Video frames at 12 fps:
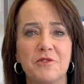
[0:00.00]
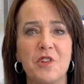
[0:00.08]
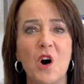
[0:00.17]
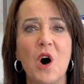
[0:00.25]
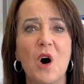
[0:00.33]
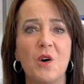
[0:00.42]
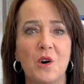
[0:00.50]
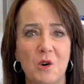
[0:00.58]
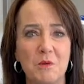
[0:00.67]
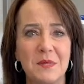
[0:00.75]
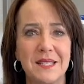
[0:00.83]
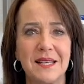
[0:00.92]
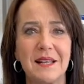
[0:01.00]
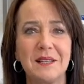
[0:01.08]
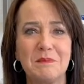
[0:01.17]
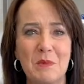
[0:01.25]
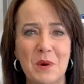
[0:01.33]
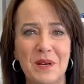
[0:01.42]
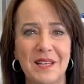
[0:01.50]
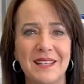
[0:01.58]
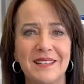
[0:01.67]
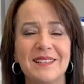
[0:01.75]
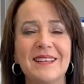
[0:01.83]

Fall Home Selling Market,